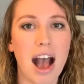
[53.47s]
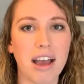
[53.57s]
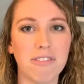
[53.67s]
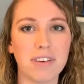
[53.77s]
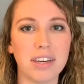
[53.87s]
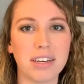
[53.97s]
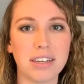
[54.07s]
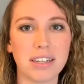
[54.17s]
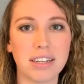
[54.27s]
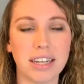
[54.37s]
I
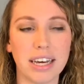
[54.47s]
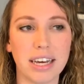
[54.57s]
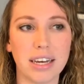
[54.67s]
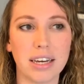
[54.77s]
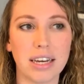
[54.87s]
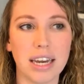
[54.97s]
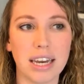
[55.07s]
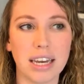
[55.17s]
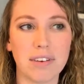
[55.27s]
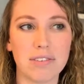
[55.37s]
feel like
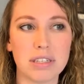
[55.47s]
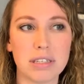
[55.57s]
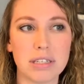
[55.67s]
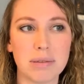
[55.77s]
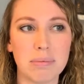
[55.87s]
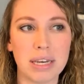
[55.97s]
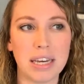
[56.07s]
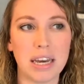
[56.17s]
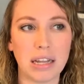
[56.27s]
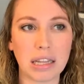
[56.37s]
it gives
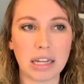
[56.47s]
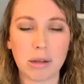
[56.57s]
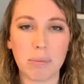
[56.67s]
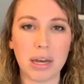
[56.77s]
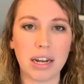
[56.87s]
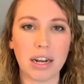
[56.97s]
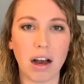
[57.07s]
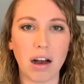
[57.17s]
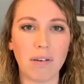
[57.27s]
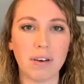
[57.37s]
me a little bit
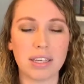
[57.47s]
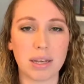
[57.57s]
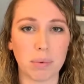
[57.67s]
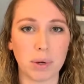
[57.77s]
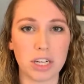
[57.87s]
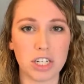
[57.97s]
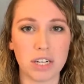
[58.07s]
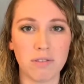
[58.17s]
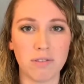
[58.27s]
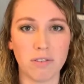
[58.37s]
of a
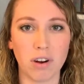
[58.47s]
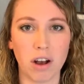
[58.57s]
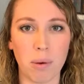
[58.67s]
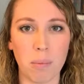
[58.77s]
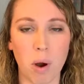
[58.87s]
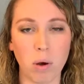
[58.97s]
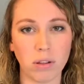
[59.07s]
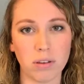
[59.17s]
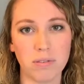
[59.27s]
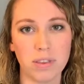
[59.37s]
separation from
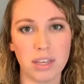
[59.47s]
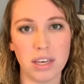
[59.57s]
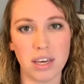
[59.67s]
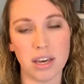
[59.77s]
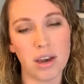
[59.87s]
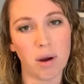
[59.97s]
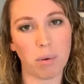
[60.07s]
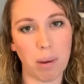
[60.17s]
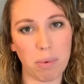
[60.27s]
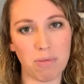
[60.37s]
all of the
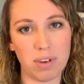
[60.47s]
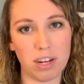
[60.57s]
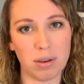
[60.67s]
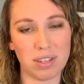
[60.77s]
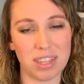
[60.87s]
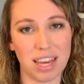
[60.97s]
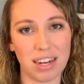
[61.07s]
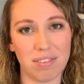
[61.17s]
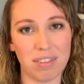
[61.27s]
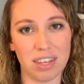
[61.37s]
wrap-up videos at the
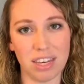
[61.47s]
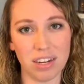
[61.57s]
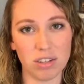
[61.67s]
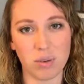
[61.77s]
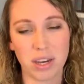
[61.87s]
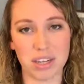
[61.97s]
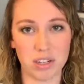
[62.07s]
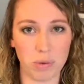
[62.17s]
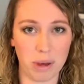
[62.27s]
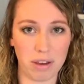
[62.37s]
end of the year, so I can
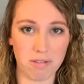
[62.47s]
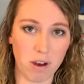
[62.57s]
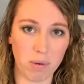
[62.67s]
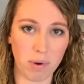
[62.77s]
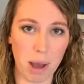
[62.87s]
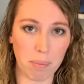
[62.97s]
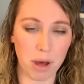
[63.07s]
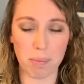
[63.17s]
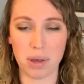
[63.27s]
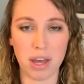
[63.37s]
do my fall
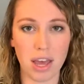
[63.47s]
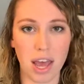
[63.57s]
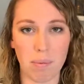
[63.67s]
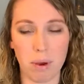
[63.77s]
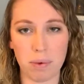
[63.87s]
wrap-up and